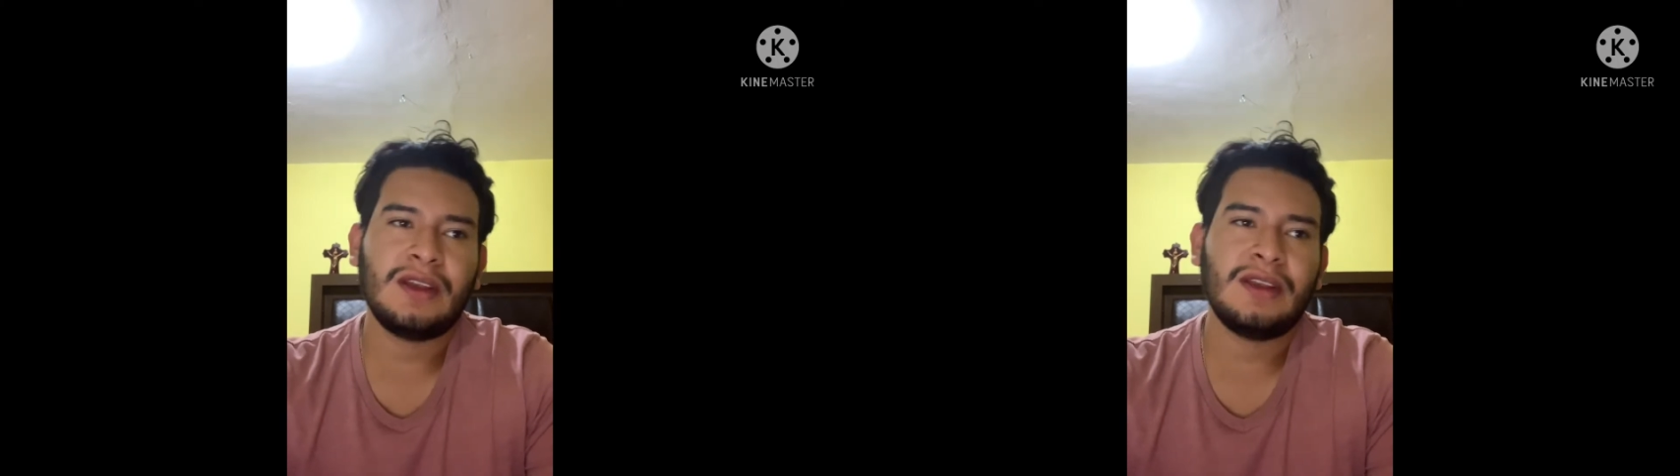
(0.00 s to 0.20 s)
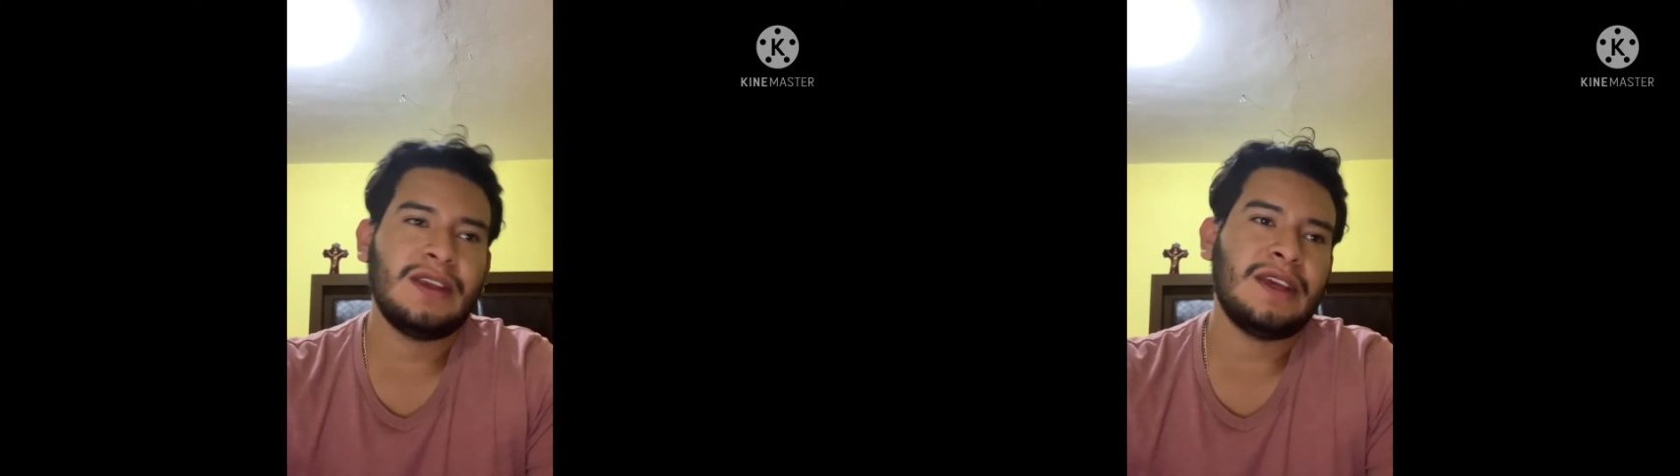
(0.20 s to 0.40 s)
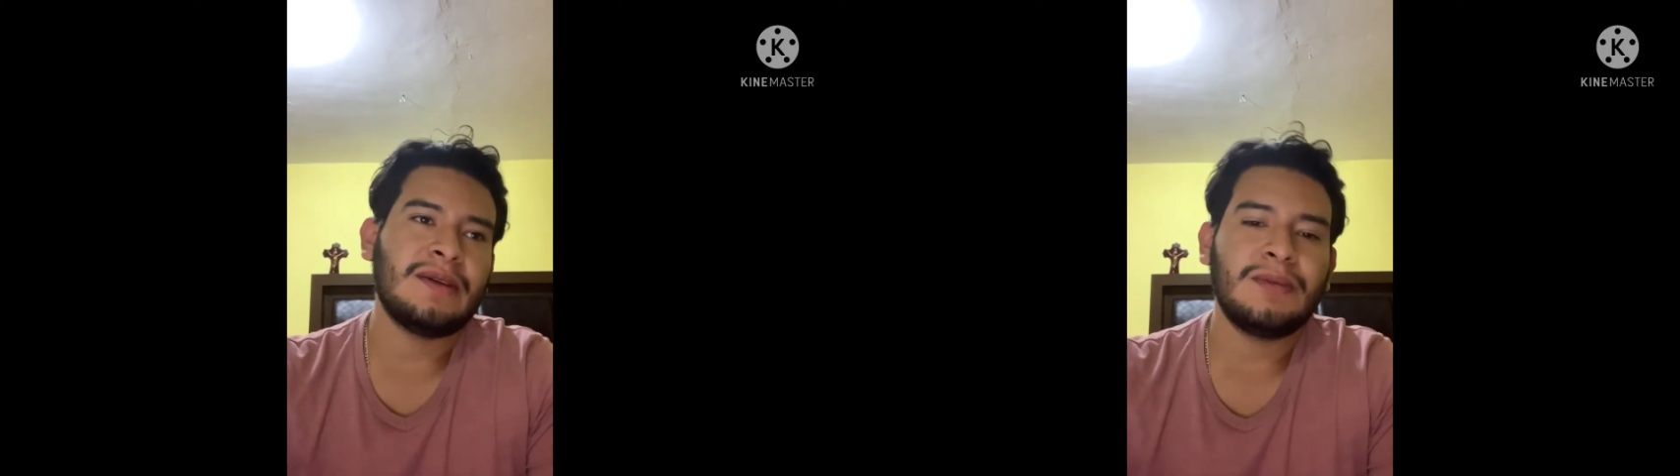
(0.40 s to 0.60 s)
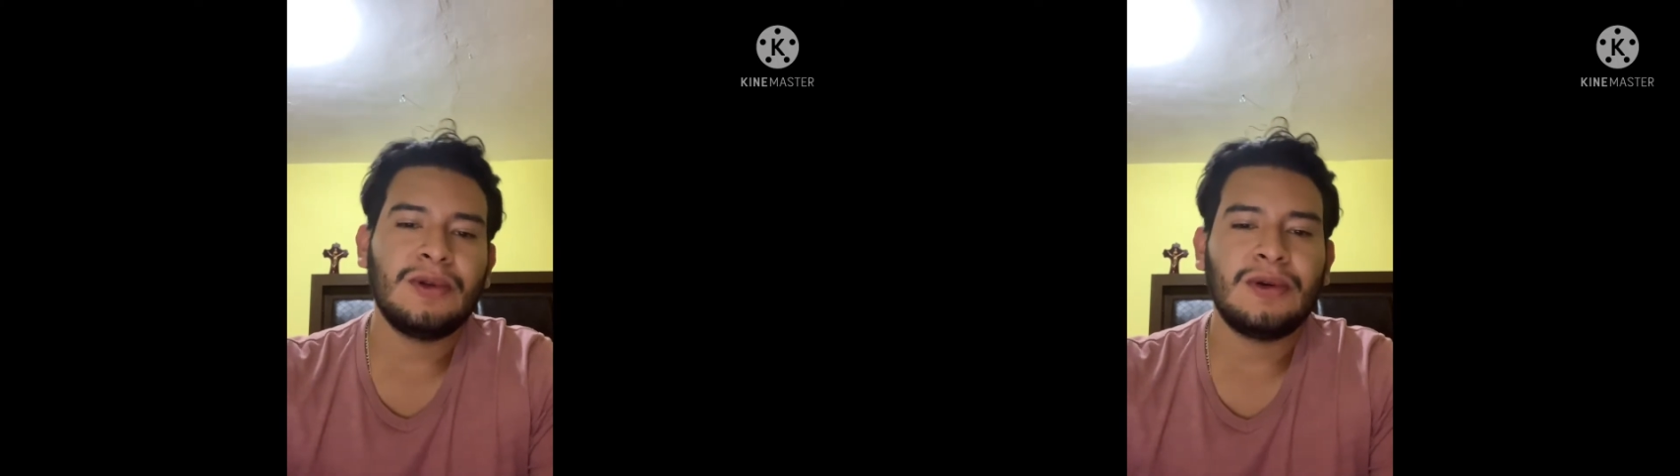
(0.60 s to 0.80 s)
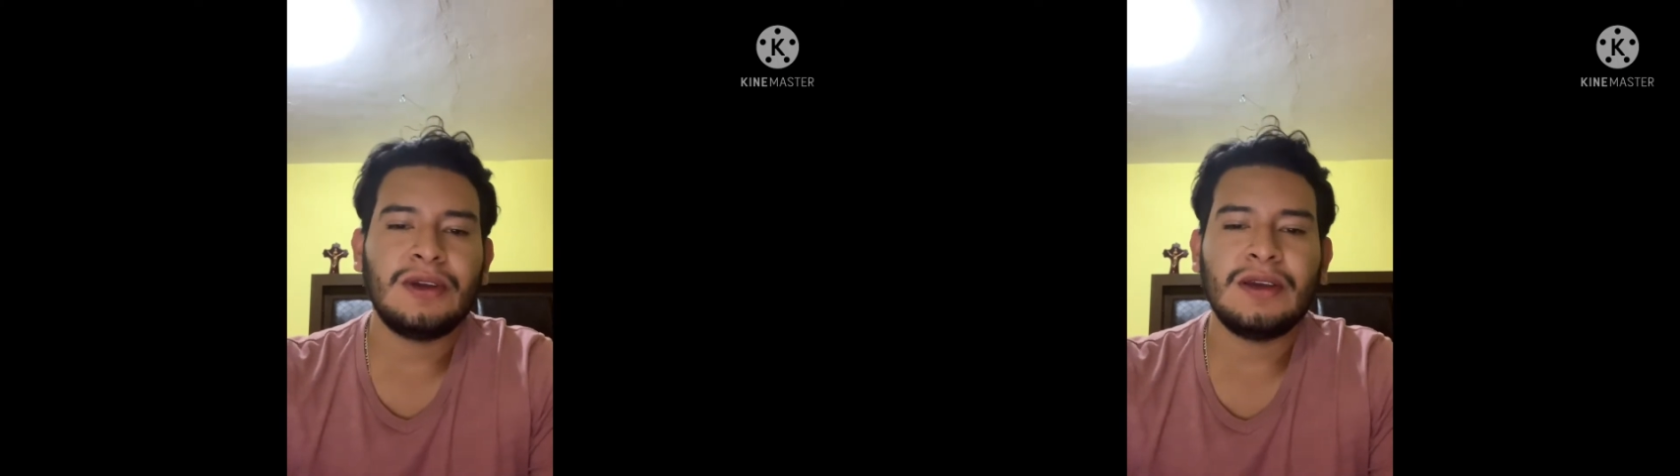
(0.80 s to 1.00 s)
the
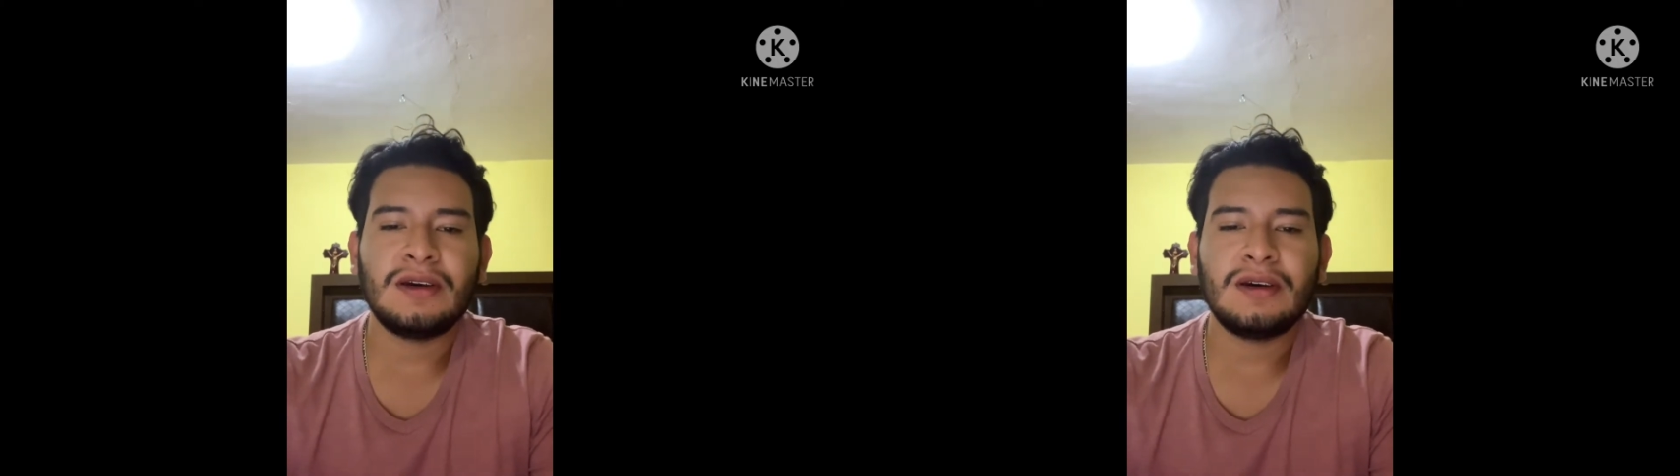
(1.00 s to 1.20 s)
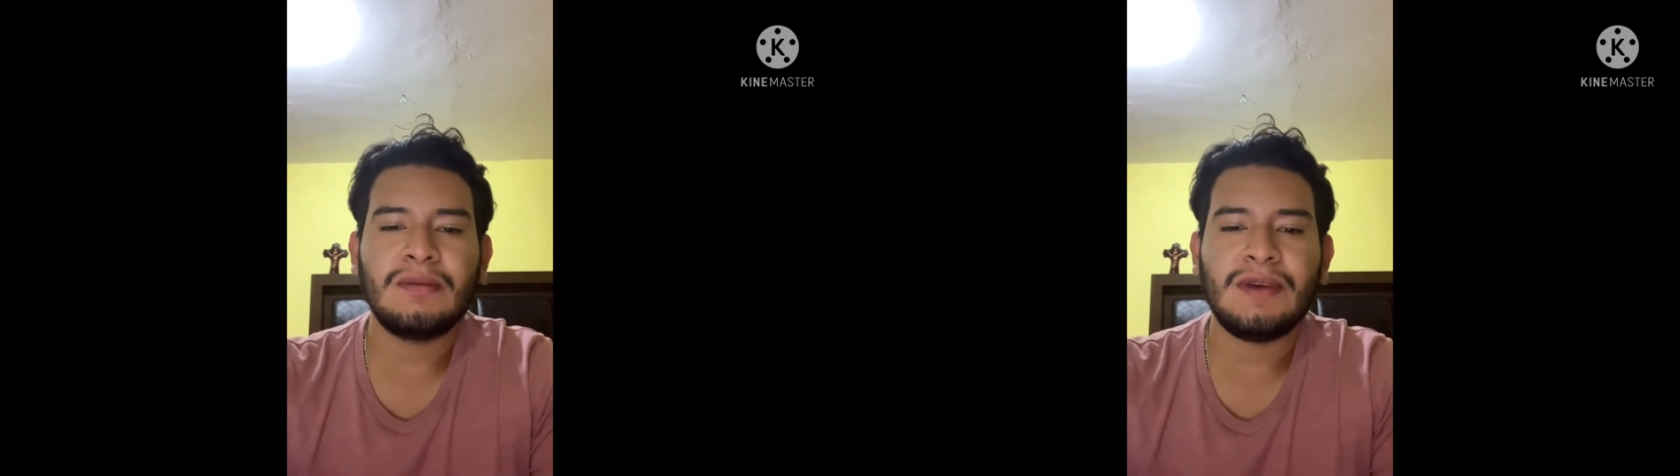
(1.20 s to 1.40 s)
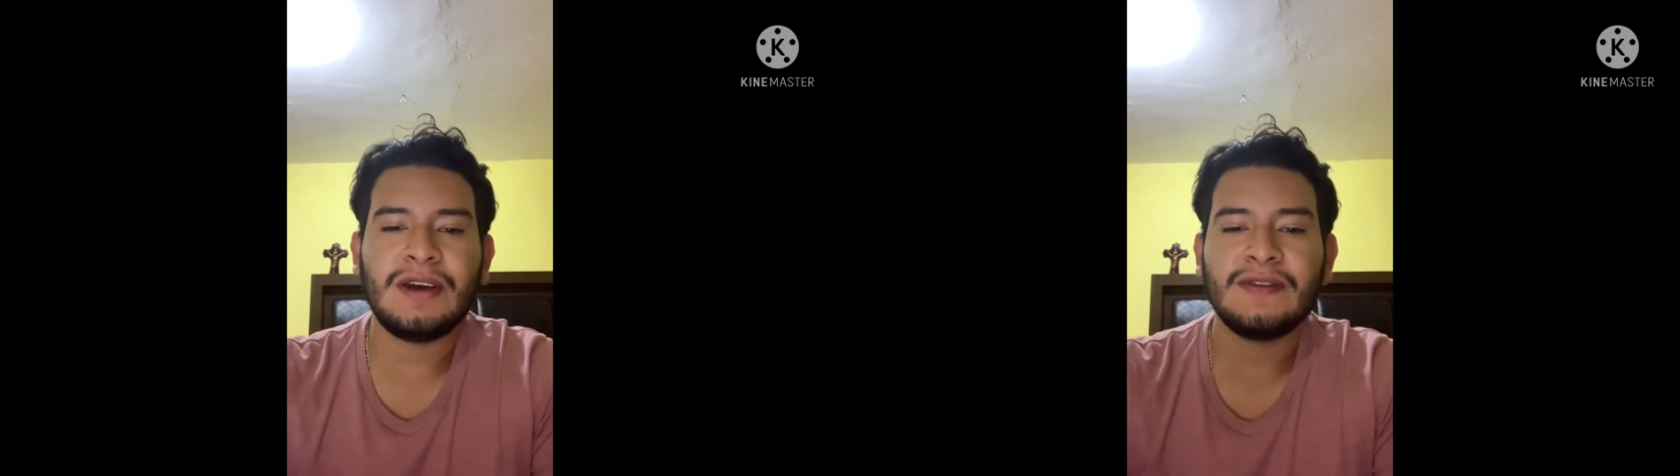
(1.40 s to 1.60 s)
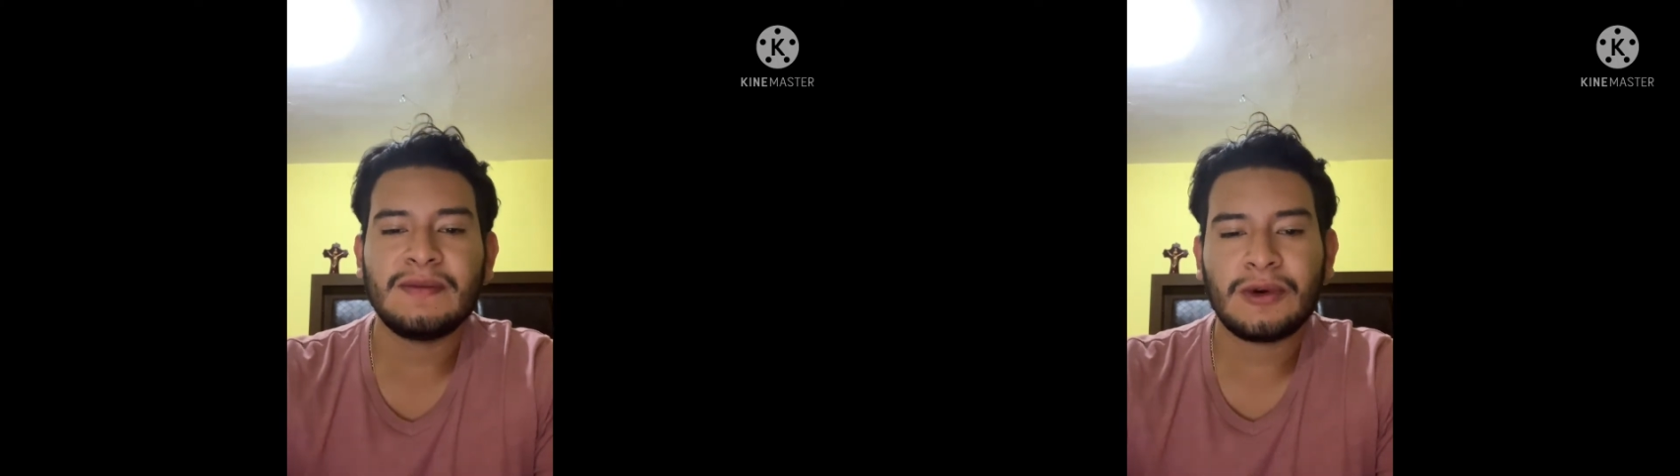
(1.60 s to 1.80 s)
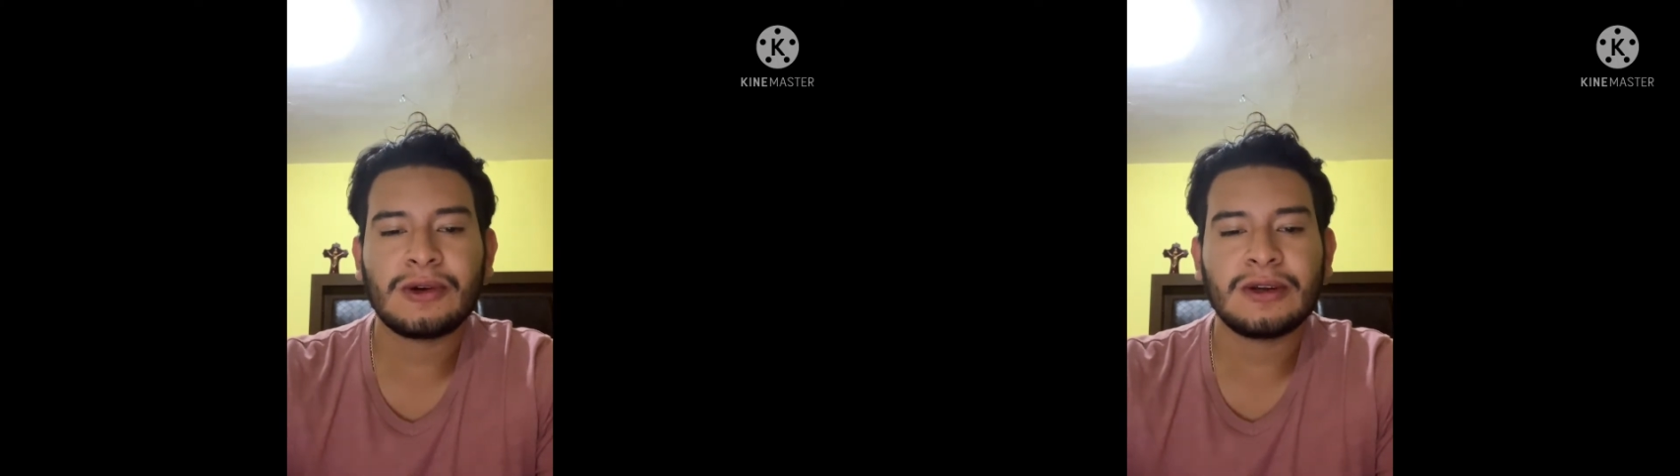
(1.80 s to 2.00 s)
employee benefit
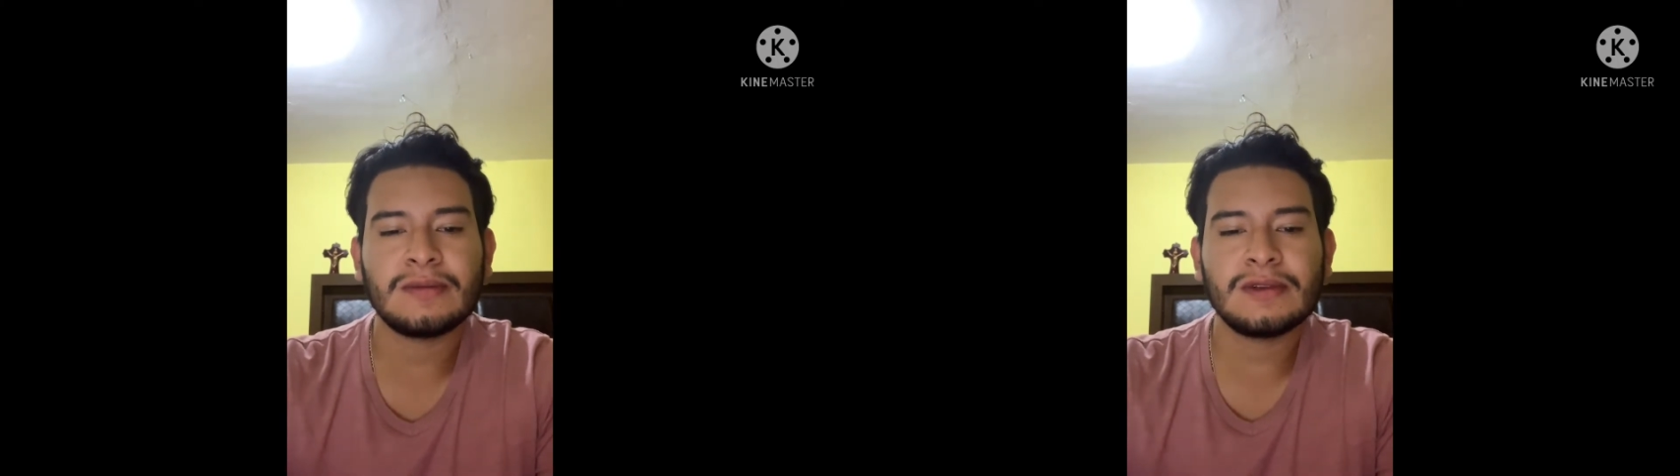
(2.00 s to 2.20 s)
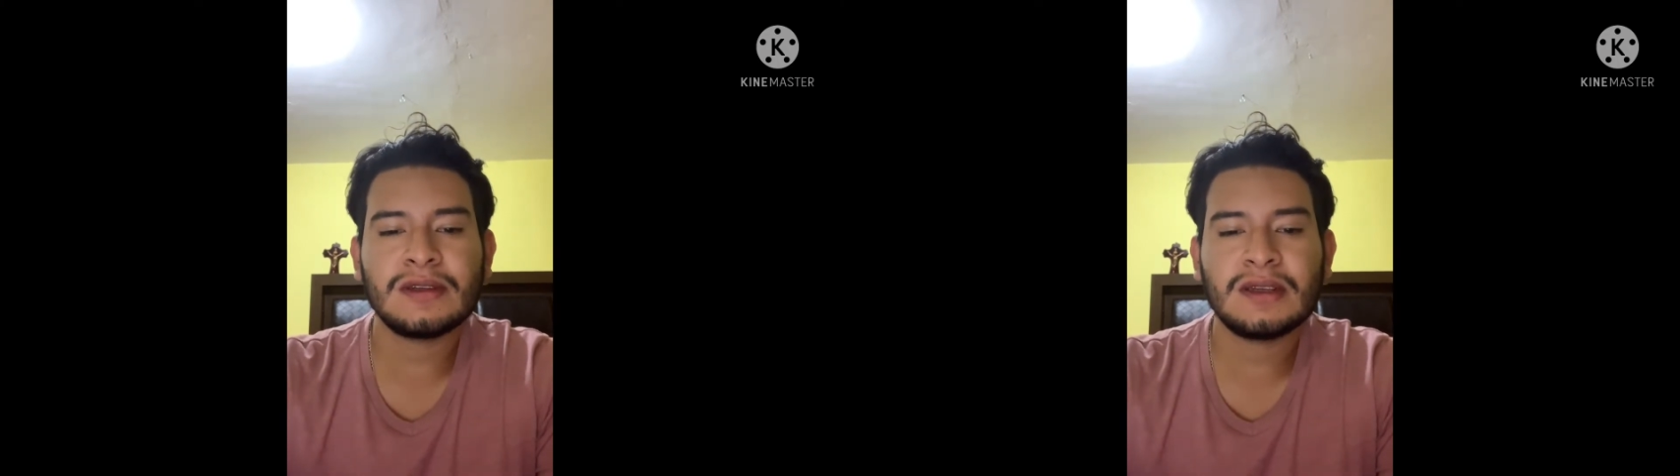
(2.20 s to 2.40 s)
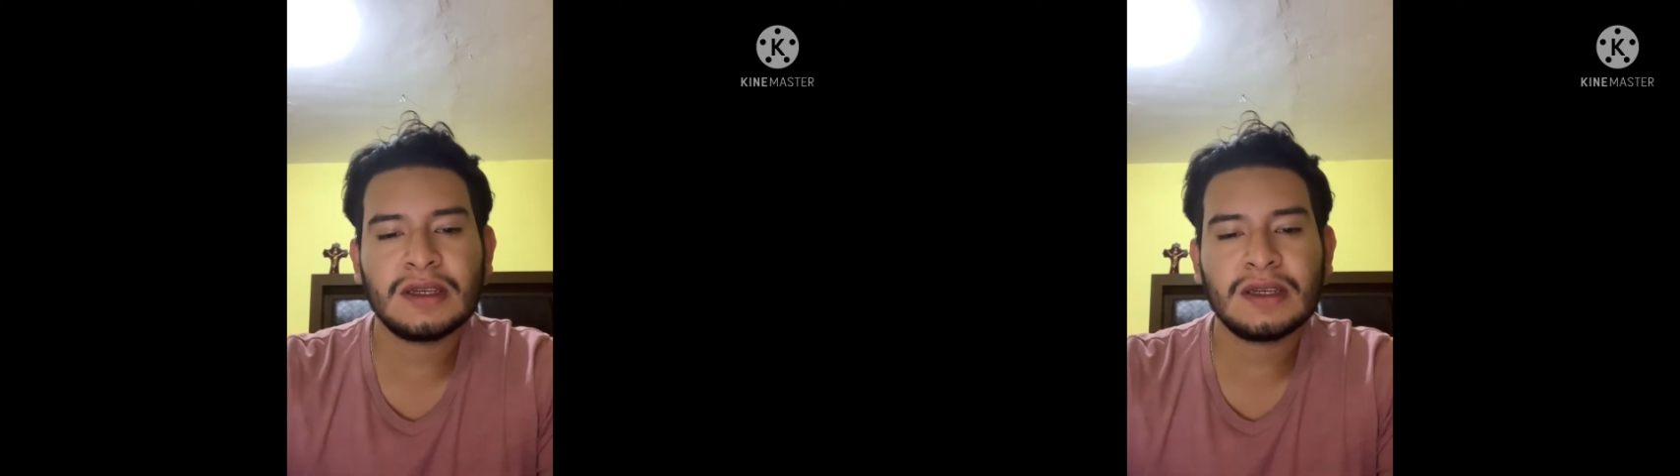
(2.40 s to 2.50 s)
programs.